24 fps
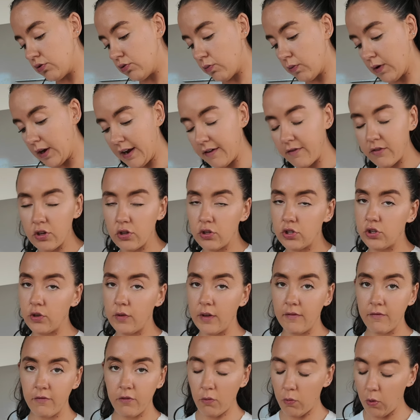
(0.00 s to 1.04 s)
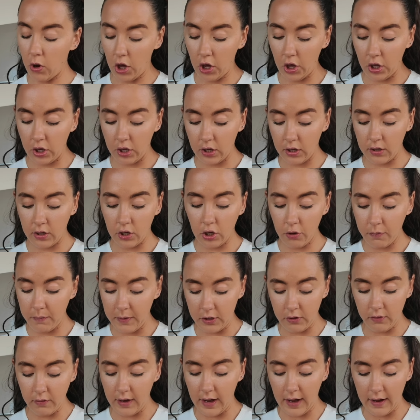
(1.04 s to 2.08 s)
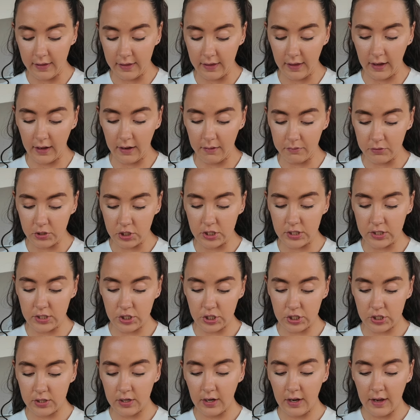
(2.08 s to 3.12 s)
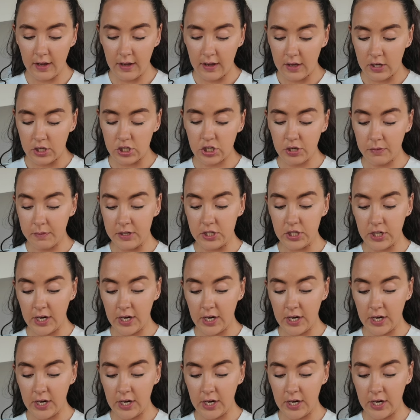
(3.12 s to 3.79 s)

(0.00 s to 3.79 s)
whatever you're doing for work. You could be doing anything. I'm just shouldn't be